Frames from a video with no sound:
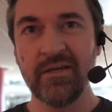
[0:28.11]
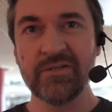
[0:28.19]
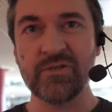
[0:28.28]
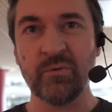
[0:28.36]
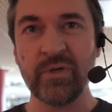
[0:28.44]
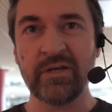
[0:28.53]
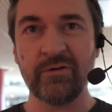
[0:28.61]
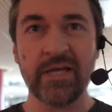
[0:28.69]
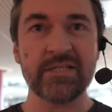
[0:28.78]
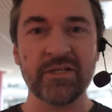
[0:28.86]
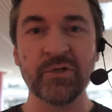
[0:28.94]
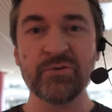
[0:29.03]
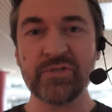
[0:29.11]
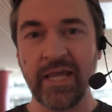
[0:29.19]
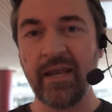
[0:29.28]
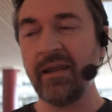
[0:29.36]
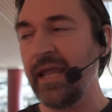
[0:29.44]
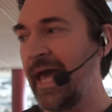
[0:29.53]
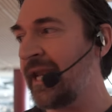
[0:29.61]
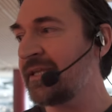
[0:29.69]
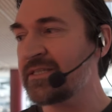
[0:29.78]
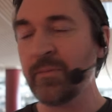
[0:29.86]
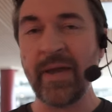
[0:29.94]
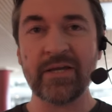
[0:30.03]
So we created a new skin and
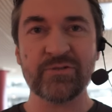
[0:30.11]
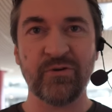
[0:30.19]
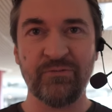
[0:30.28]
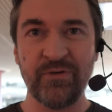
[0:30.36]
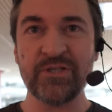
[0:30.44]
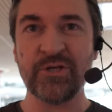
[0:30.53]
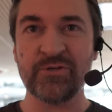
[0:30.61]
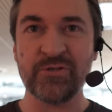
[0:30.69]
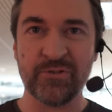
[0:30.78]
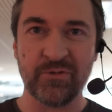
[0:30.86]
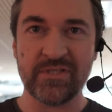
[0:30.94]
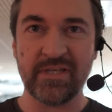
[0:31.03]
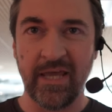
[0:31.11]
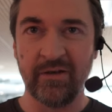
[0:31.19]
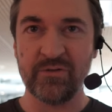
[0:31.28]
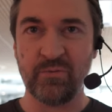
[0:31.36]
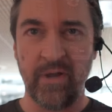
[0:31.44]
added some extra features into the skin as